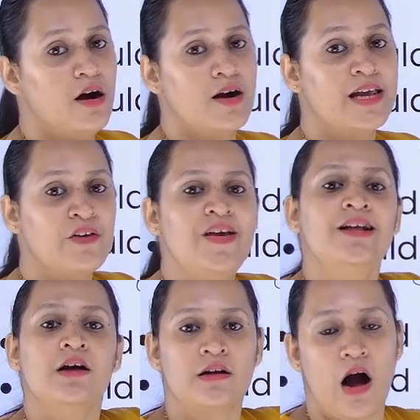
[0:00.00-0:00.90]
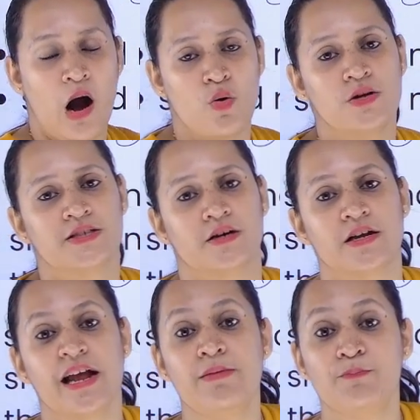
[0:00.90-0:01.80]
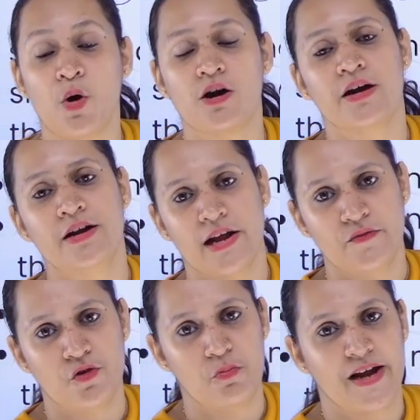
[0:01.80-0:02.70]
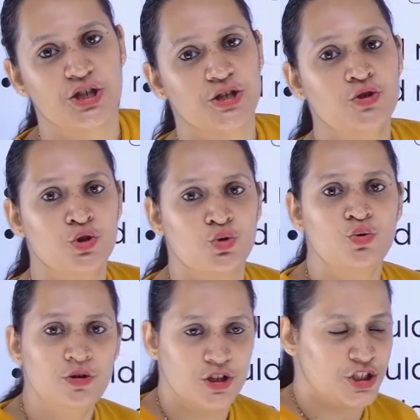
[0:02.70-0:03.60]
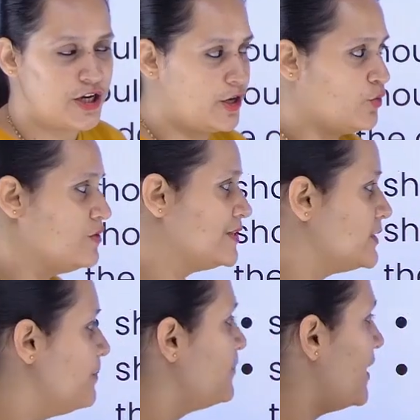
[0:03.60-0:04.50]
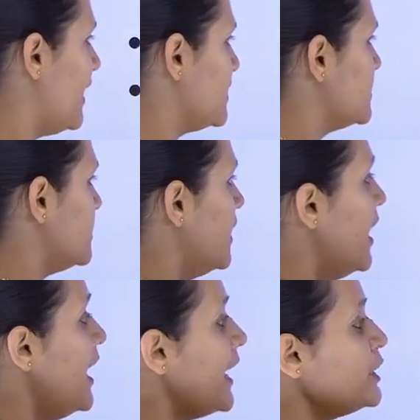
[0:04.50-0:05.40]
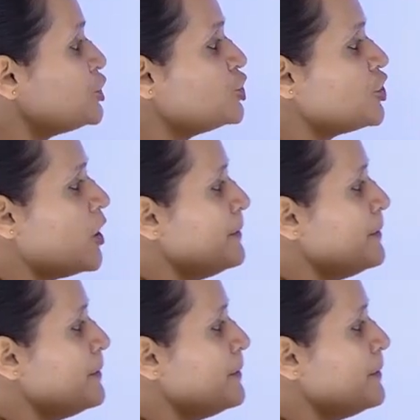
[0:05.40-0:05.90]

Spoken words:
giving out certain important information through schedules. Next, it should not be